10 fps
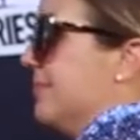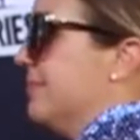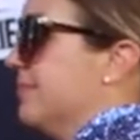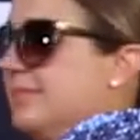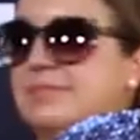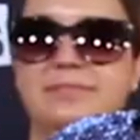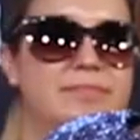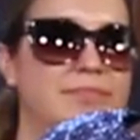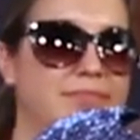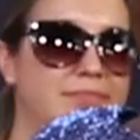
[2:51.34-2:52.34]

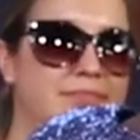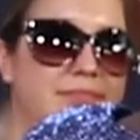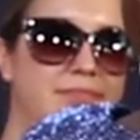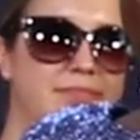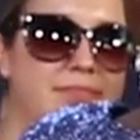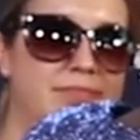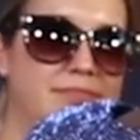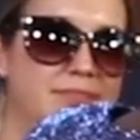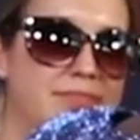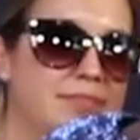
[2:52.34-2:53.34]

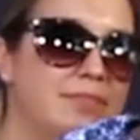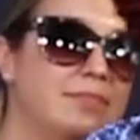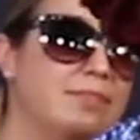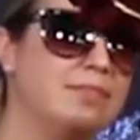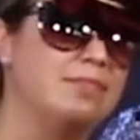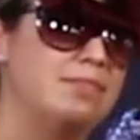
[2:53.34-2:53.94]
(not speaking)